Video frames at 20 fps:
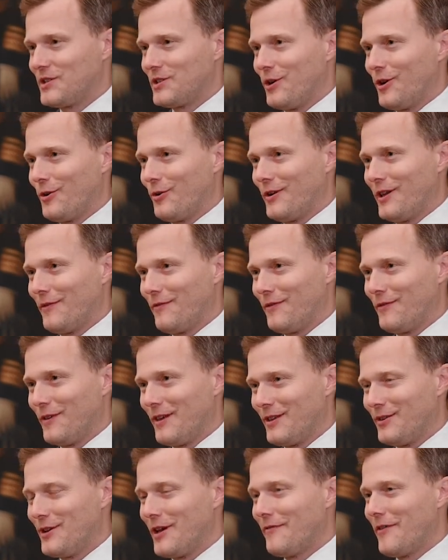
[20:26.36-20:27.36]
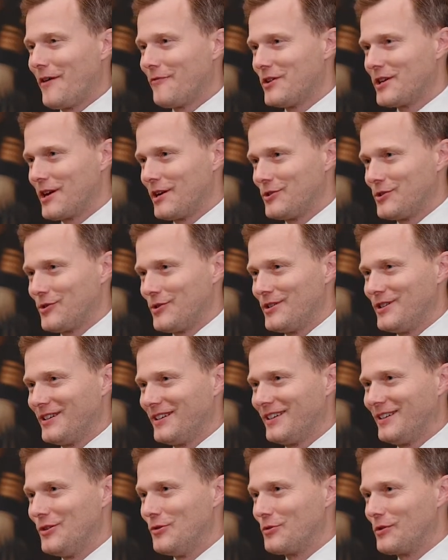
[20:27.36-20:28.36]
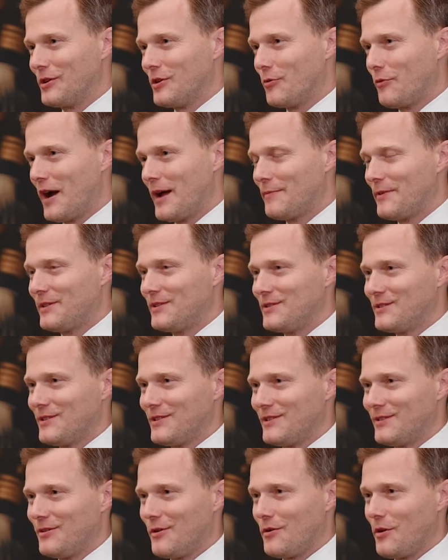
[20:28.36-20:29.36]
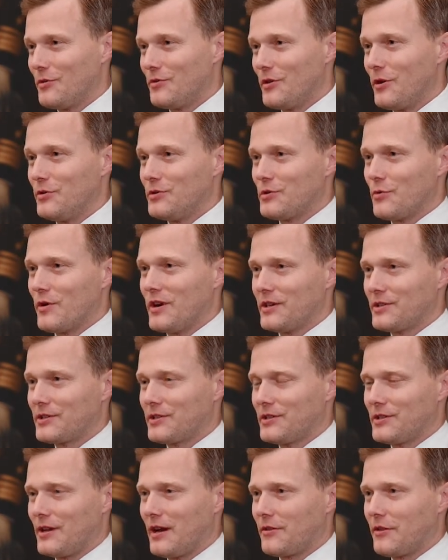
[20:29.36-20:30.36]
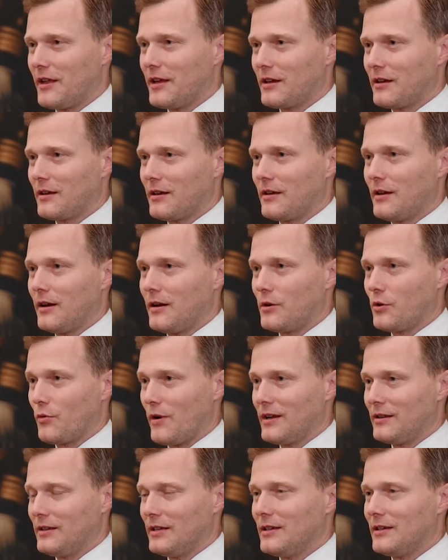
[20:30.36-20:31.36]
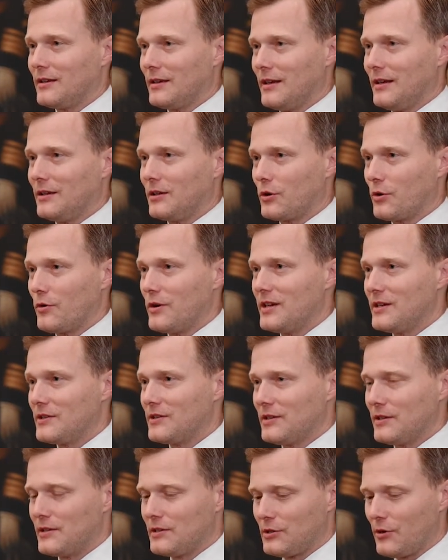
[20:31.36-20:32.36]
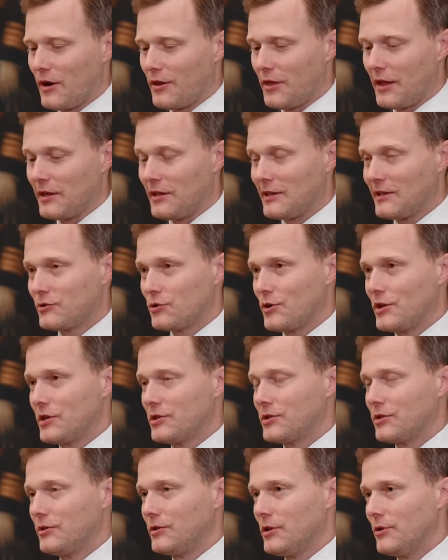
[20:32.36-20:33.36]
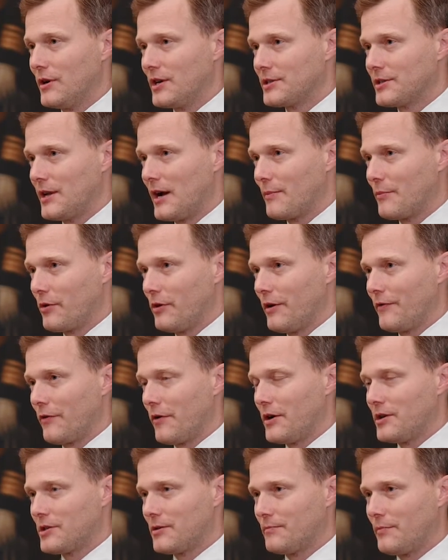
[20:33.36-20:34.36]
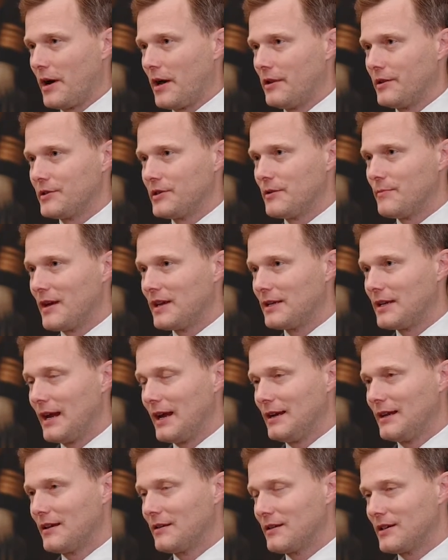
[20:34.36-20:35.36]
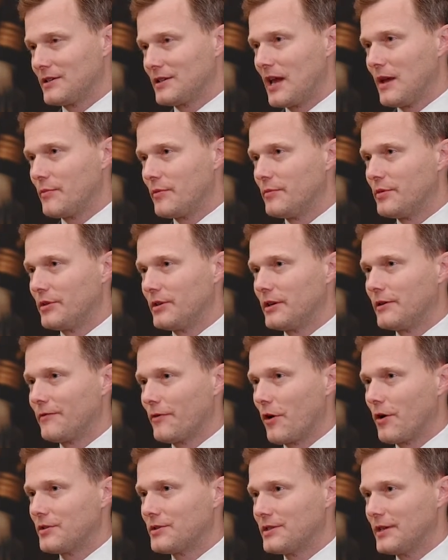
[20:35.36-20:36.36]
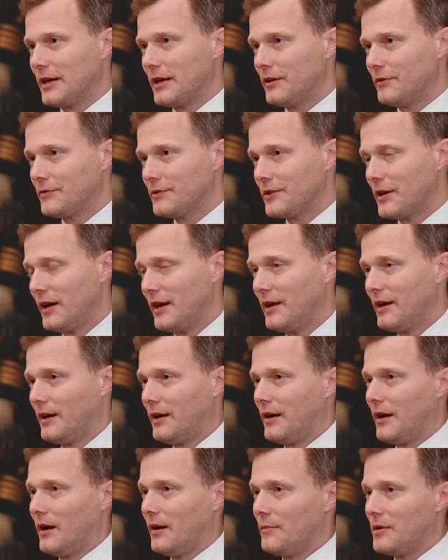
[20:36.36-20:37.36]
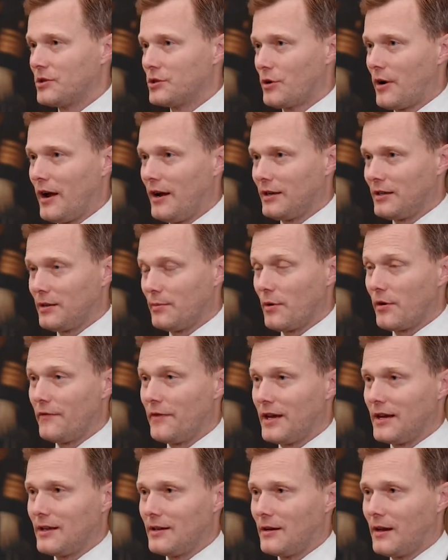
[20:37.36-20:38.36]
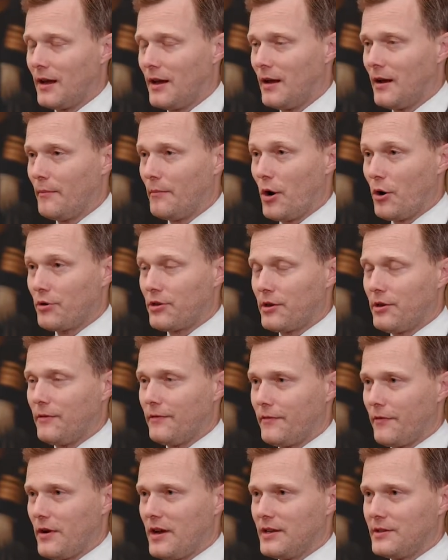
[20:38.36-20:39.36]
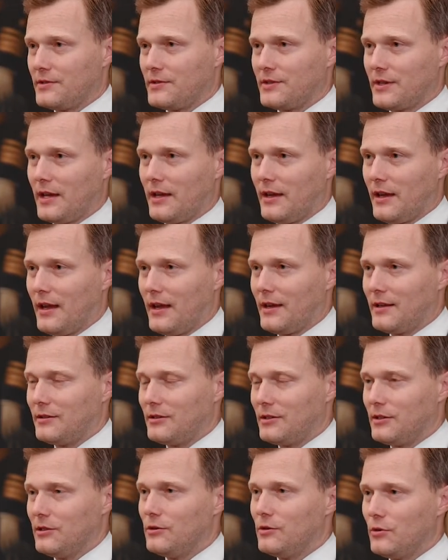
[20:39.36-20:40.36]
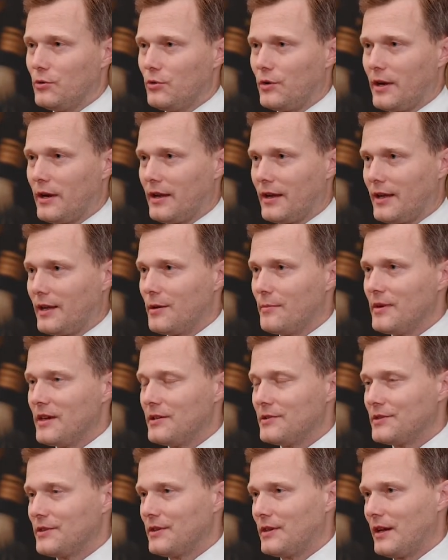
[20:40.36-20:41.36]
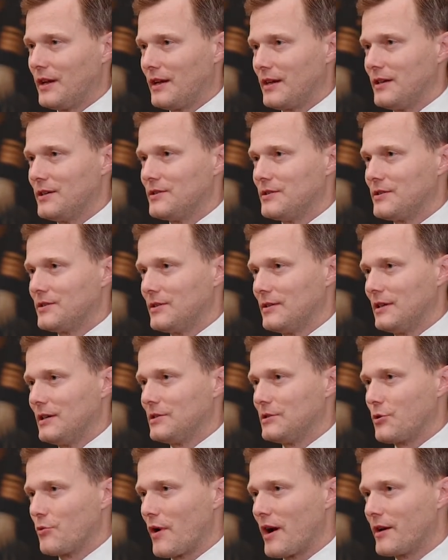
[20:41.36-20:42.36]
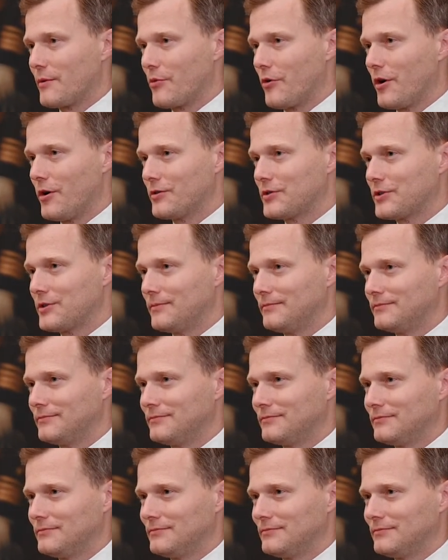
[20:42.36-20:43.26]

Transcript: So if you give every country nuclear weapons, you know, those risks, I think, greatly increase. And so I think traditional U.S. nonproliferation policy, maintaining this capability for ourselves, but trying to prevent it both to friends and to enemies is the right approach.